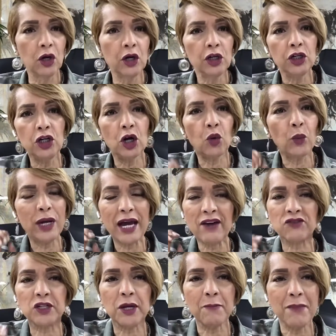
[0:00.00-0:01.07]
You know, we have
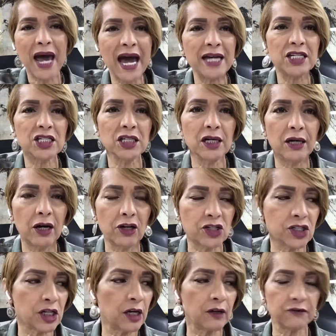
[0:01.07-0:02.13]
to imagine
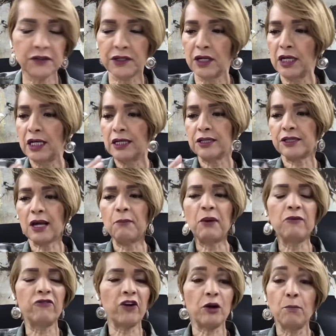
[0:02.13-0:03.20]
ourselves. Some
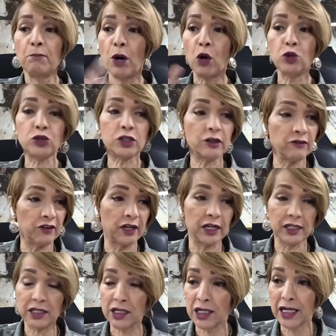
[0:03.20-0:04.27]
of uh, most of
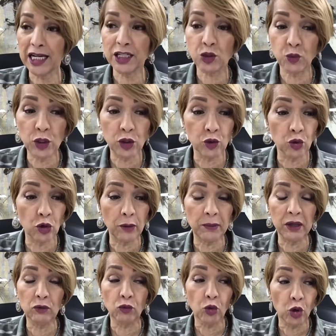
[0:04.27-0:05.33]
us, unless we grew up
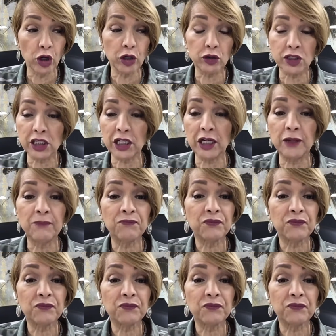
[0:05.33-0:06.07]
in royalty,